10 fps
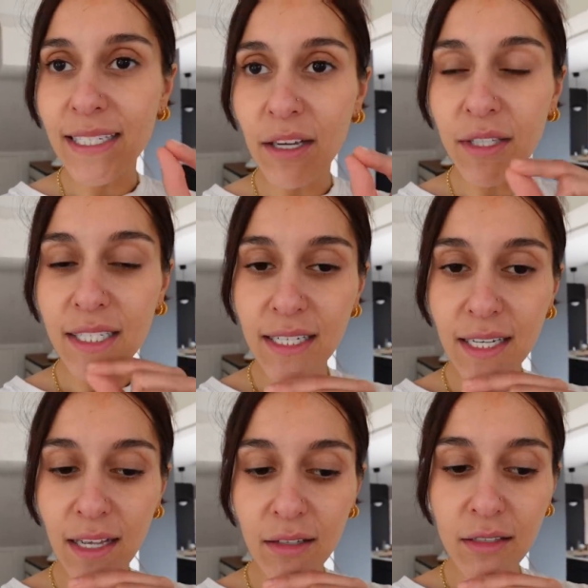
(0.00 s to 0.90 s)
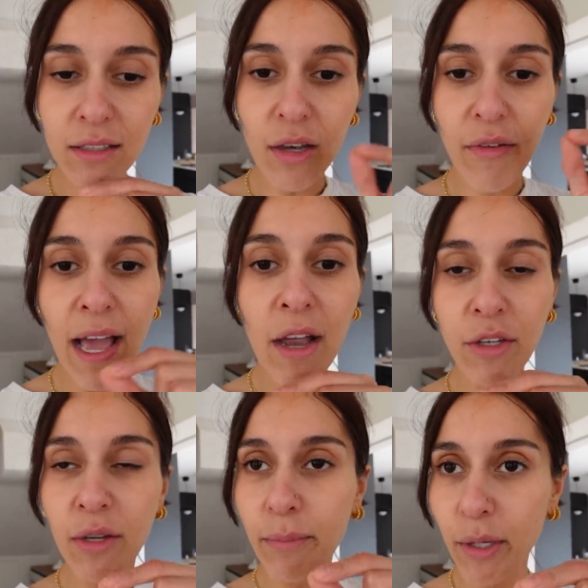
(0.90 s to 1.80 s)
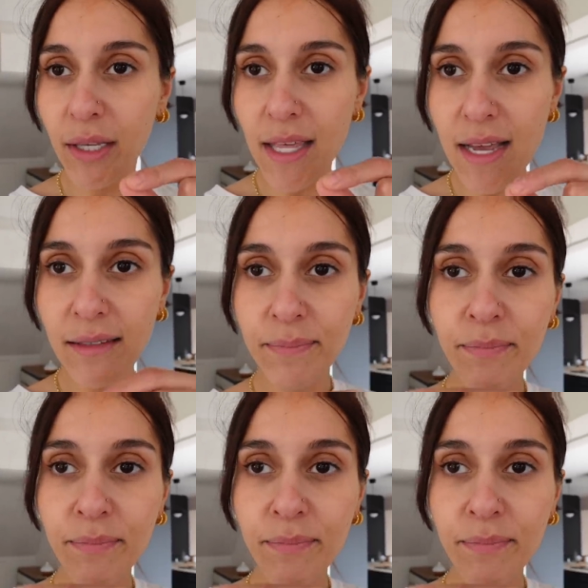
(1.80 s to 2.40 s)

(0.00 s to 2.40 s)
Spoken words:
out the details of how you can book that